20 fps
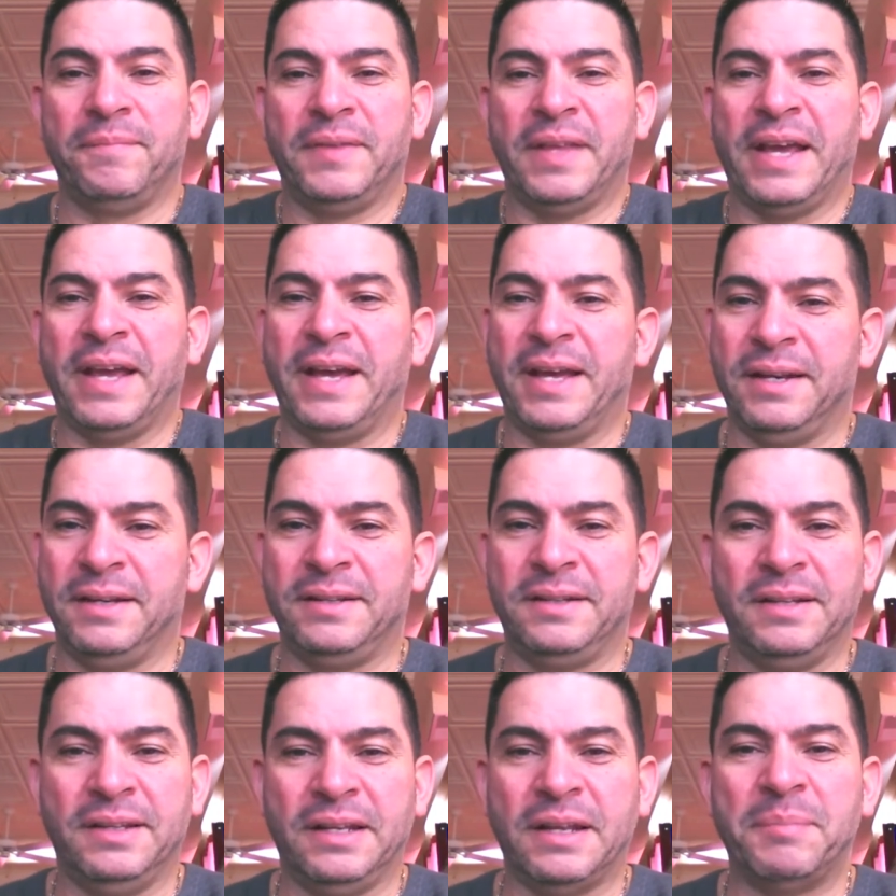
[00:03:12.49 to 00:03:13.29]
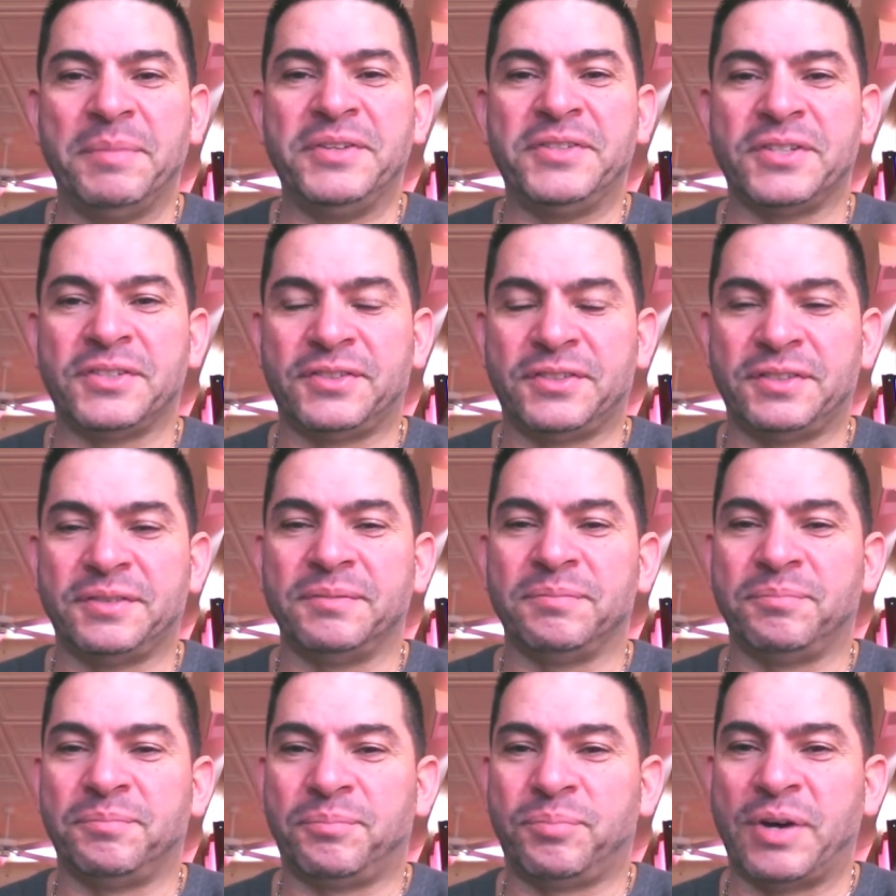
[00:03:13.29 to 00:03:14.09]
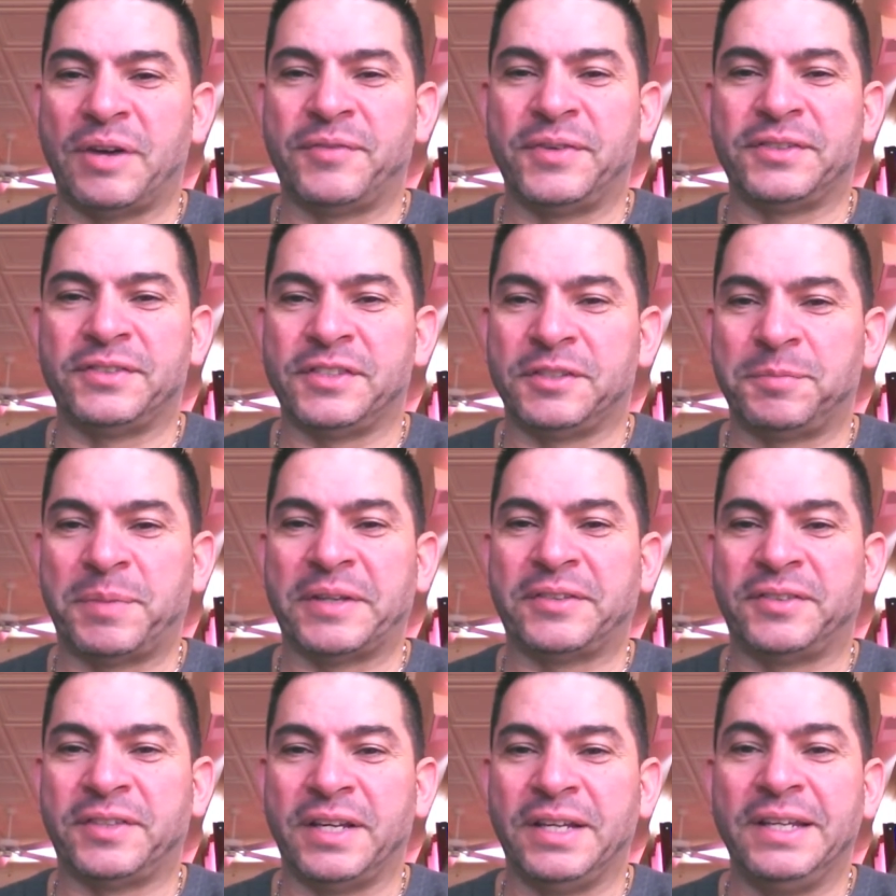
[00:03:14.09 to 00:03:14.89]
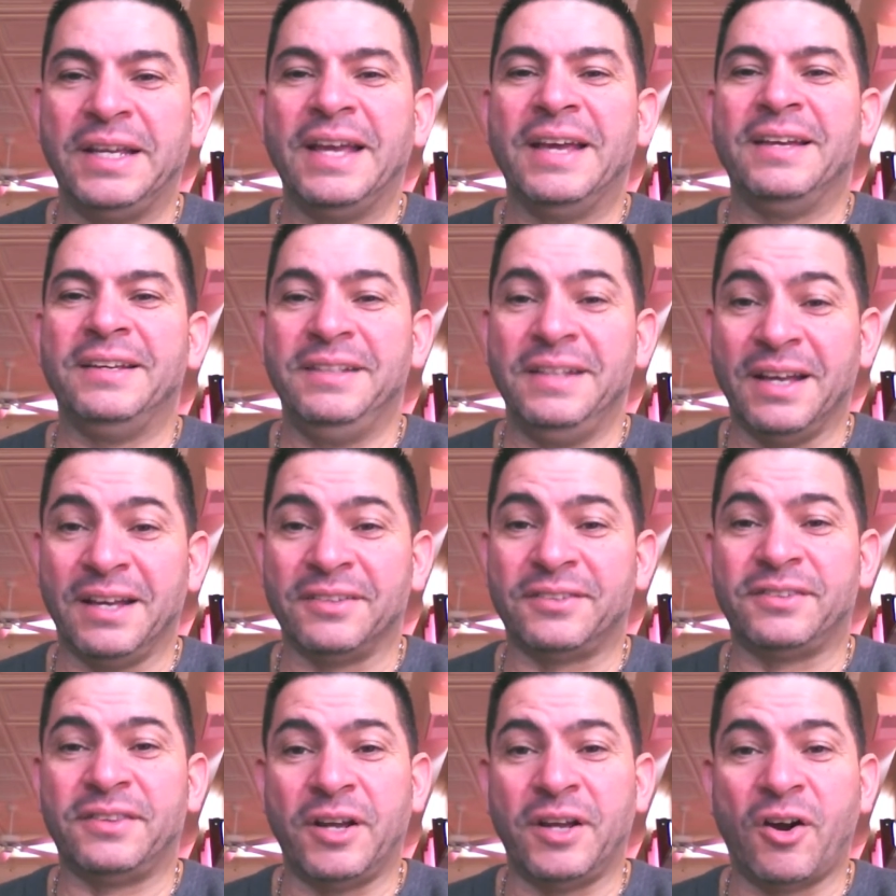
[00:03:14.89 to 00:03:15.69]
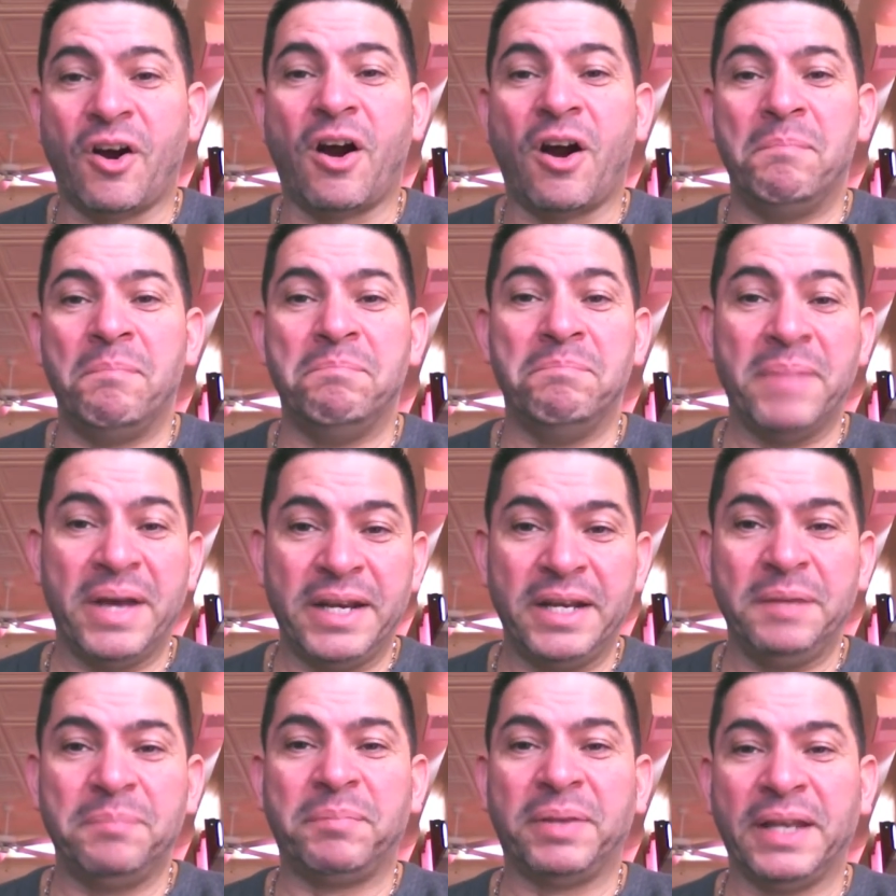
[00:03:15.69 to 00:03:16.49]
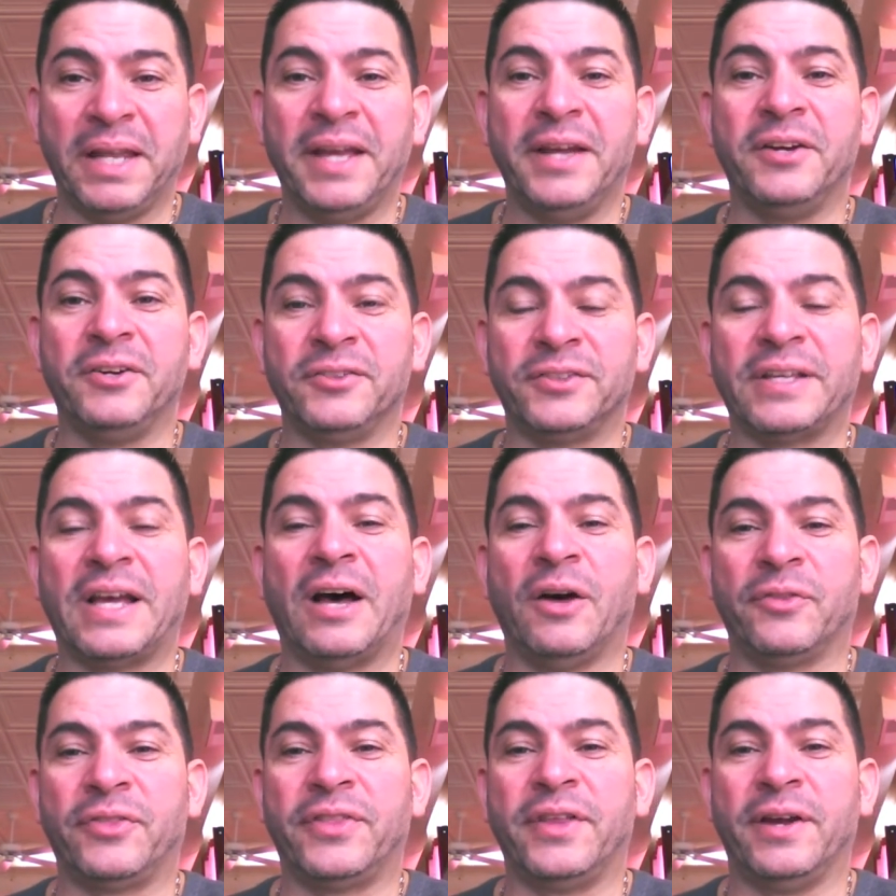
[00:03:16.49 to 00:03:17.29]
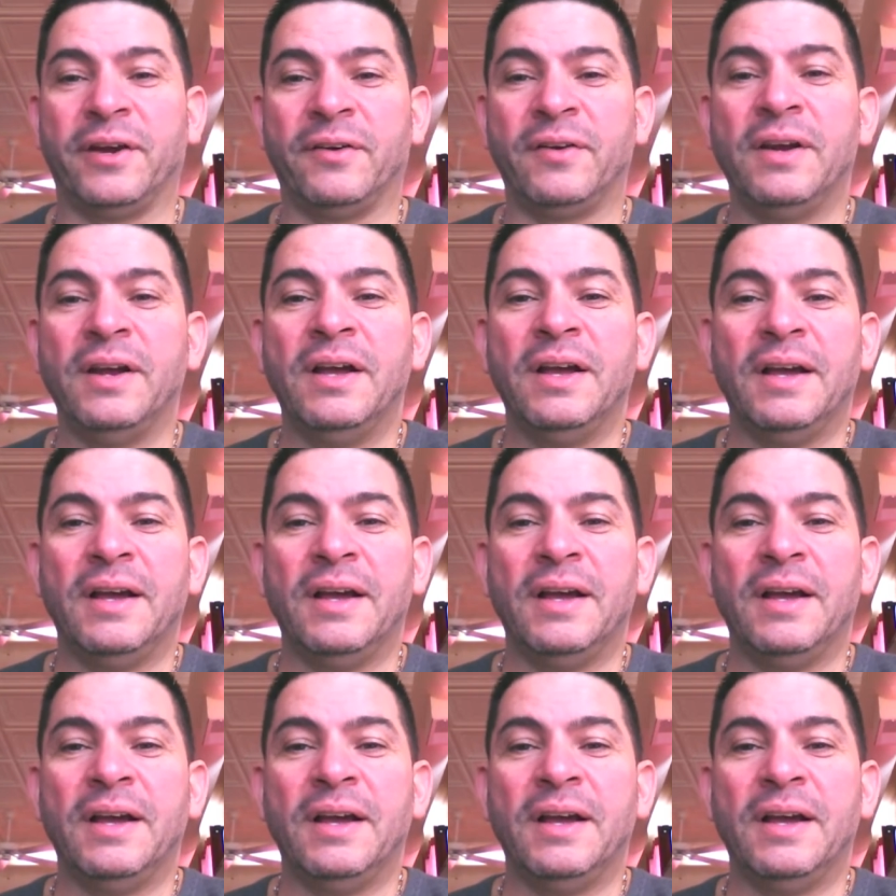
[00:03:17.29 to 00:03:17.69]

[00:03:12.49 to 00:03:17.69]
and let me just preface this by saying, yes, there are many players out there,